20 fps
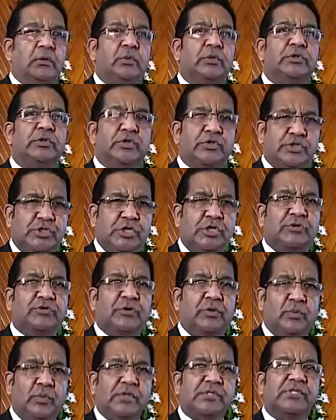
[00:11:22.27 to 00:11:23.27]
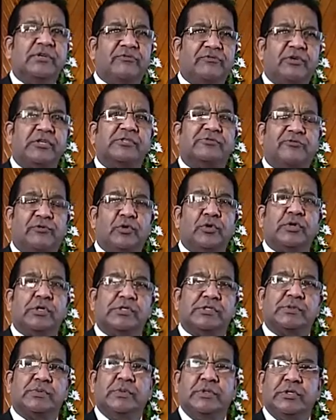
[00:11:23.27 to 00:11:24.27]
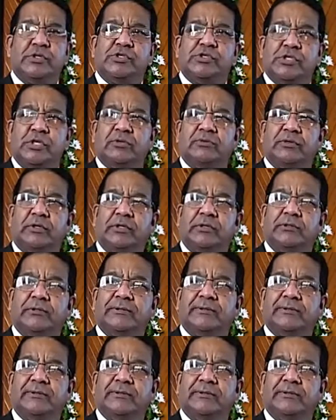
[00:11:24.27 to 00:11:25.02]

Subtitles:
with your children, what's the first focus with your children?